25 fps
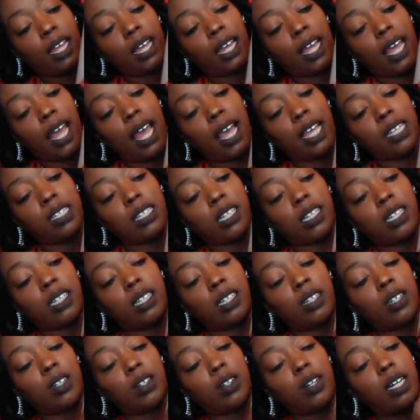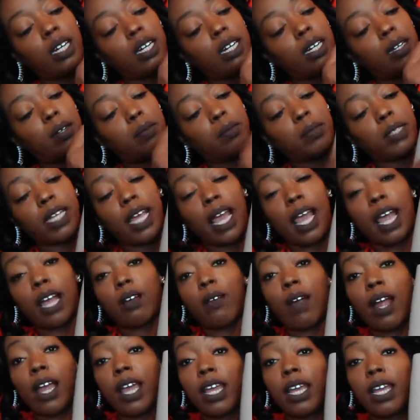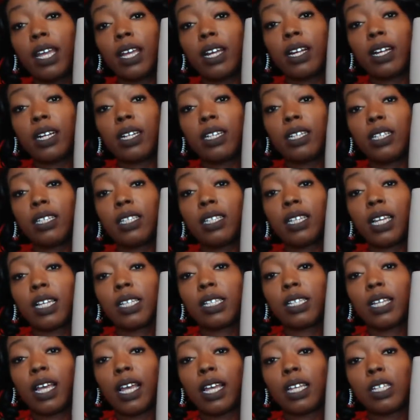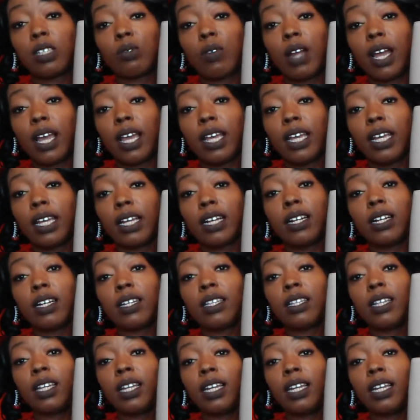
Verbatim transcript: it has a little um, tag right here and it says Guess right here.